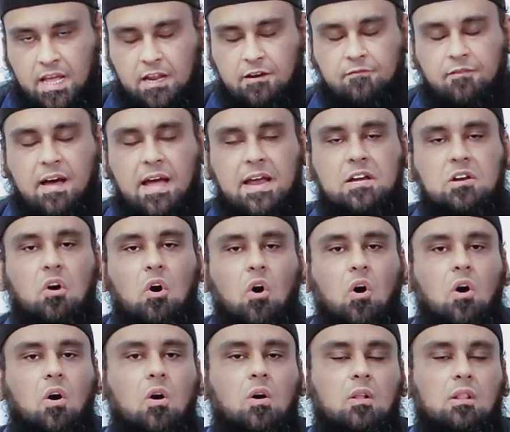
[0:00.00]
Invite
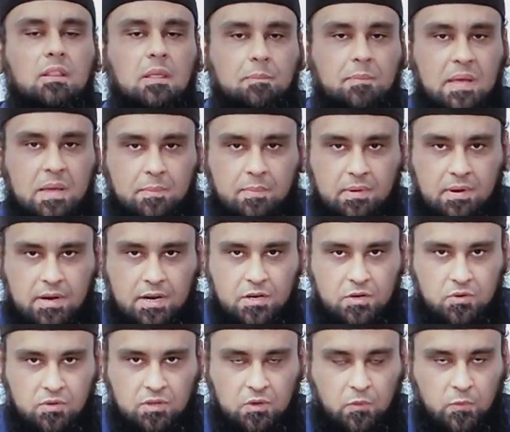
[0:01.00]
all the people
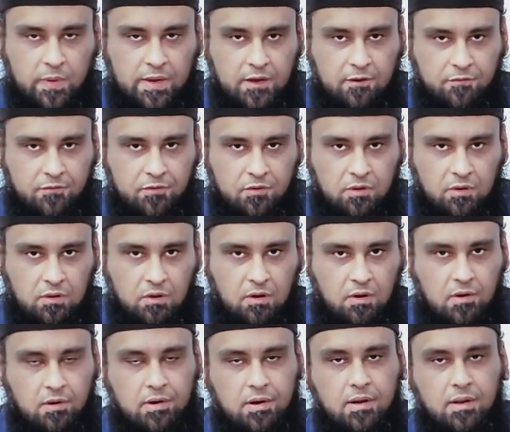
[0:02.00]
into the way of your
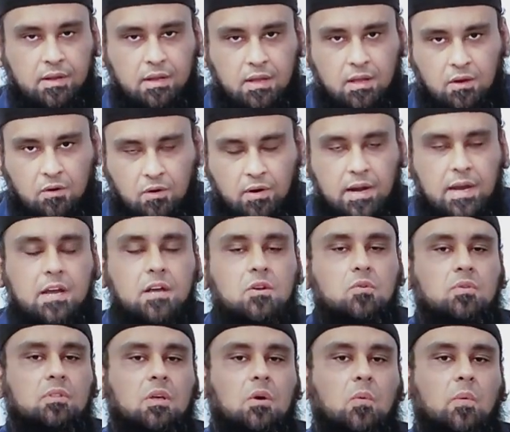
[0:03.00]
Lord, or
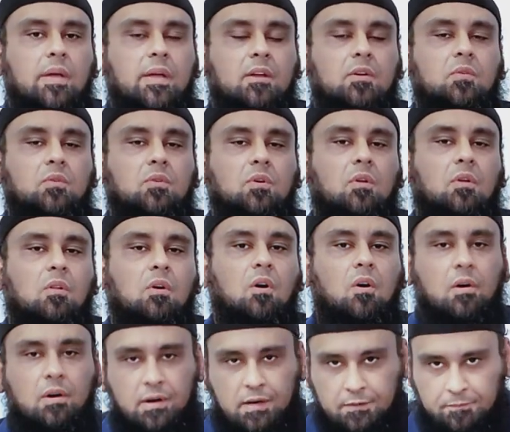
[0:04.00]
into the way to your
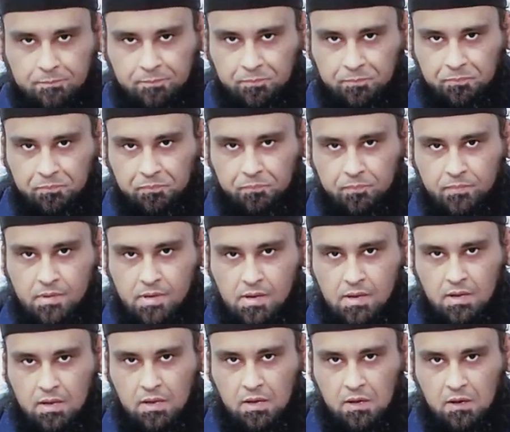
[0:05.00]
Lord.
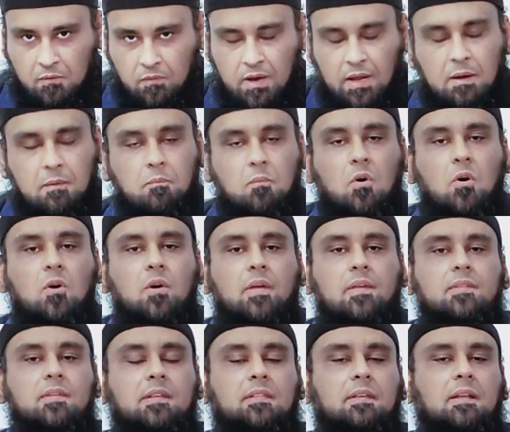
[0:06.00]
Wal
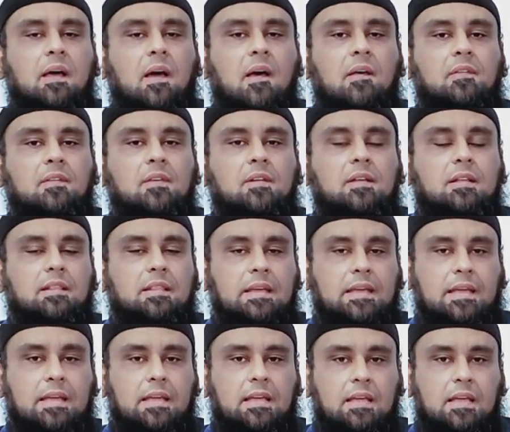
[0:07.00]
mu'izatil
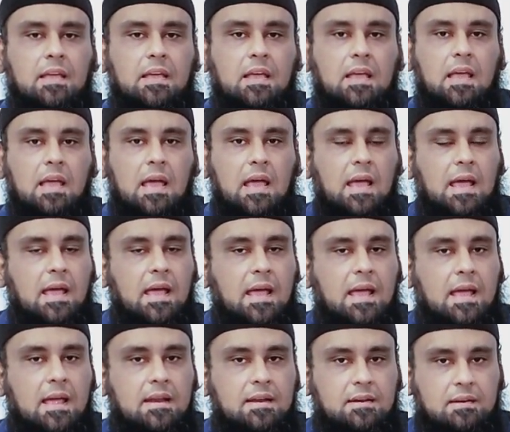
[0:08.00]
hasanati.
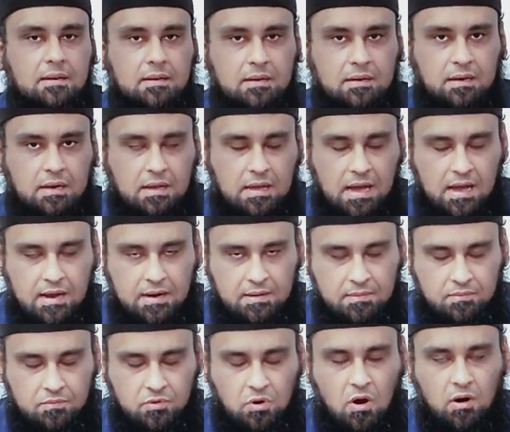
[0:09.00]
And
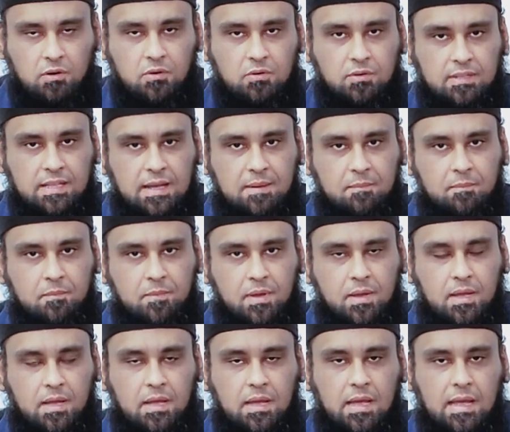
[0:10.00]
guide, talk to them
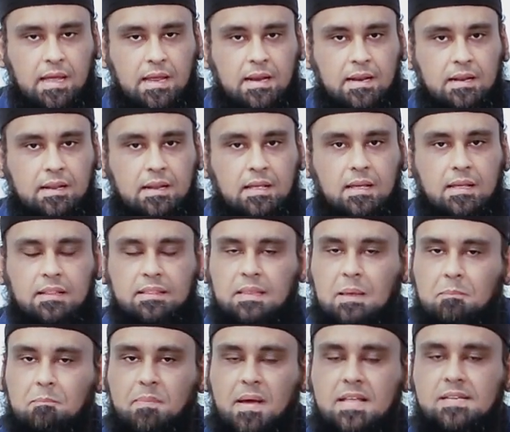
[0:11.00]
in
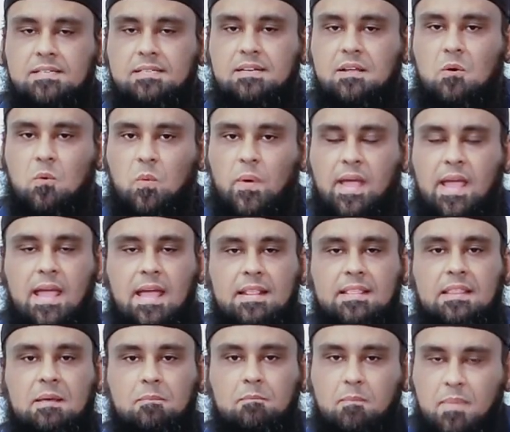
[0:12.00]
the best way
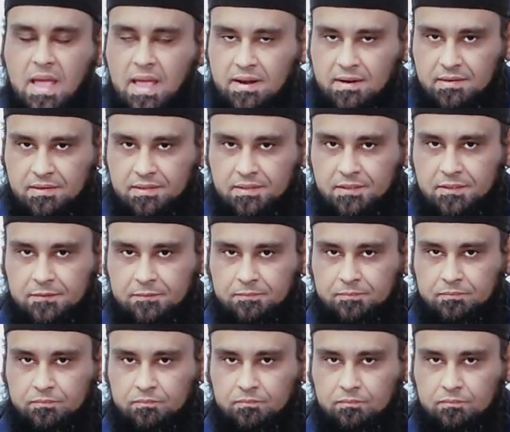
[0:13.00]
and the manners.